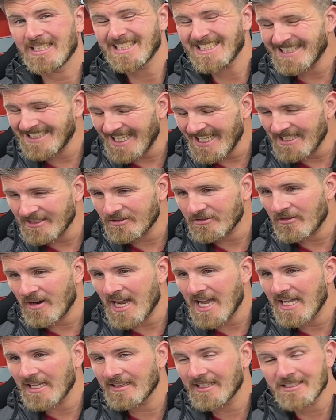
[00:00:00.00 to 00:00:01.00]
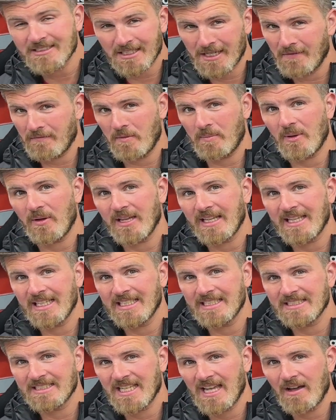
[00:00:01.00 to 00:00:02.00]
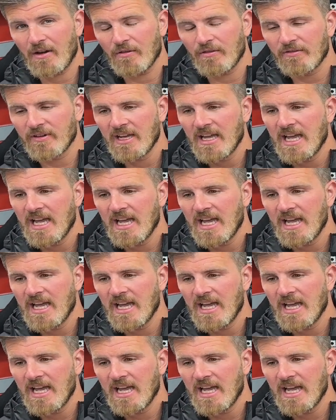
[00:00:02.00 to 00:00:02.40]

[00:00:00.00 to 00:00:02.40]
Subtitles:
£6,000, that's another bike in itself.